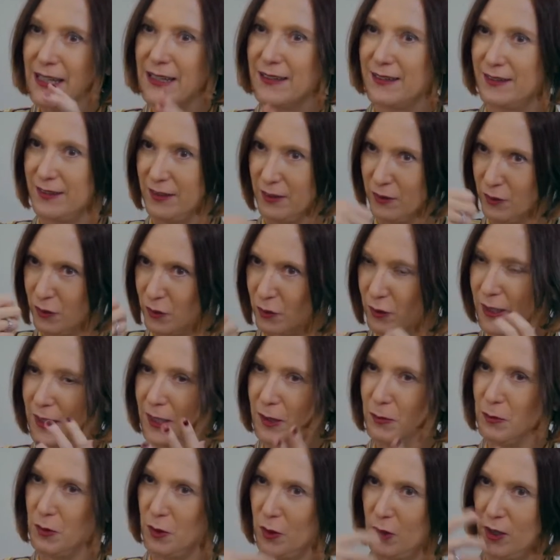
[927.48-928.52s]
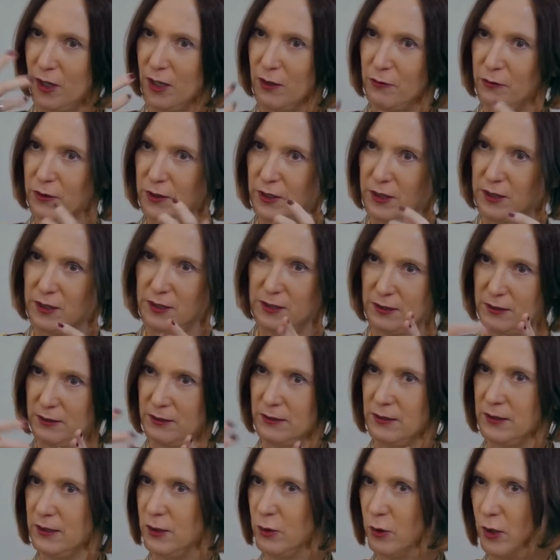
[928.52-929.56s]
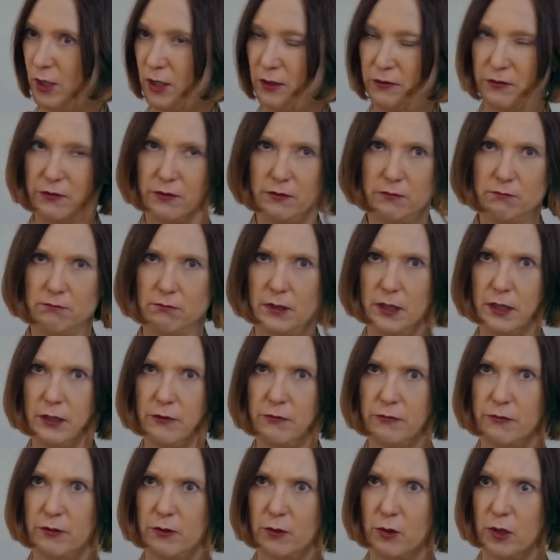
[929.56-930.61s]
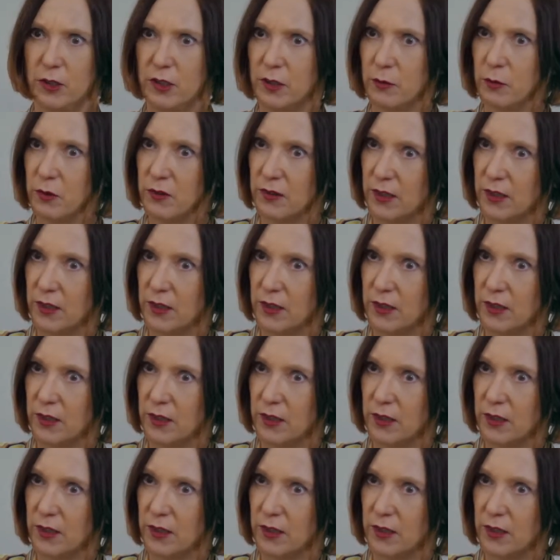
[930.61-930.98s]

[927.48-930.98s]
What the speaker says: It's a stream. You have I forgot, it was